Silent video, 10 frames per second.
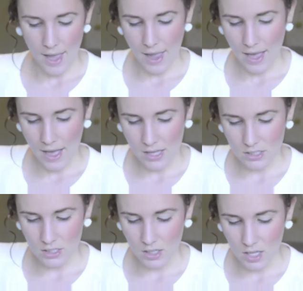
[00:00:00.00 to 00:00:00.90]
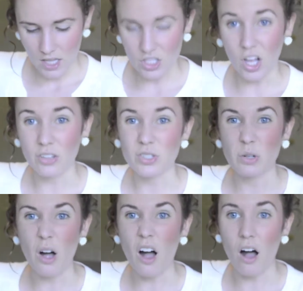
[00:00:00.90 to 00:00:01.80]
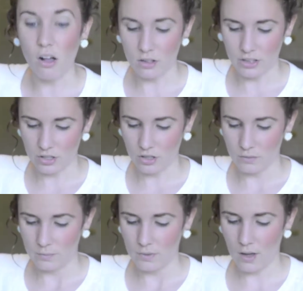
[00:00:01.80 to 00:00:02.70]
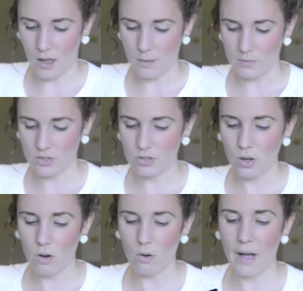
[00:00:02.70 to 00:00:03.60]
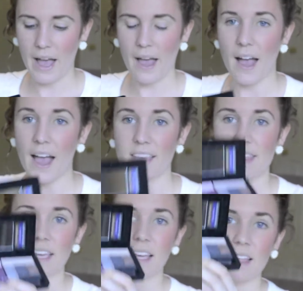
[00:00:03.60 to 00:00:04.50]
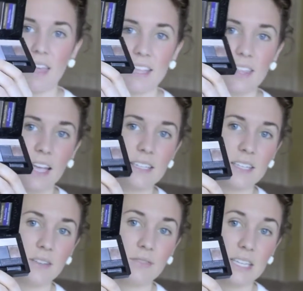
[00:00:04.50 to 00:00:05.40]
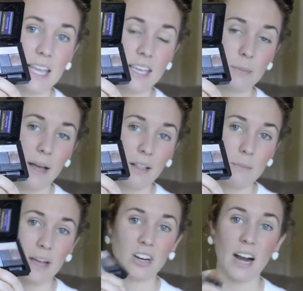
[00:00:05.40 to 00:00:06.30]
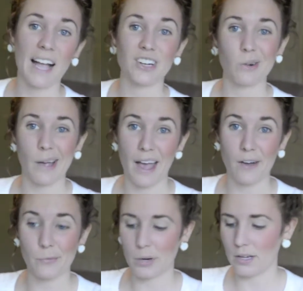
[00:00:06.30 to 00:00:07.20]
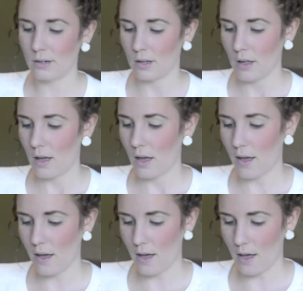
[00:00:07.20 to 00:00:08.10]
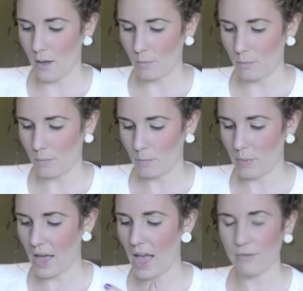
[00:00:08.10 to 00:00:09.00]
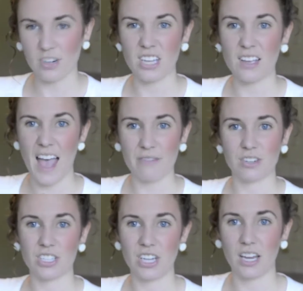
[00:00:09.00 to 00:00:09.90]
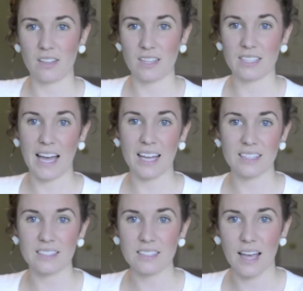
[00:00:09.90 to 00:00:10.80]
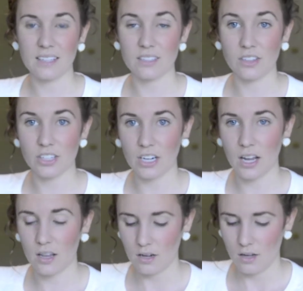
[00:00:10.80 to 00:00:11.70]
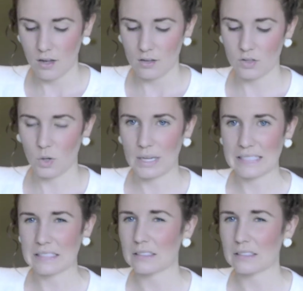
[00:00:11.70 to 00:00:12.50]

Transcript: And it's also all glitter. So I think I like the idea of the Naked palette better. I don't have one, but every shade in this has glitter in it. So it's a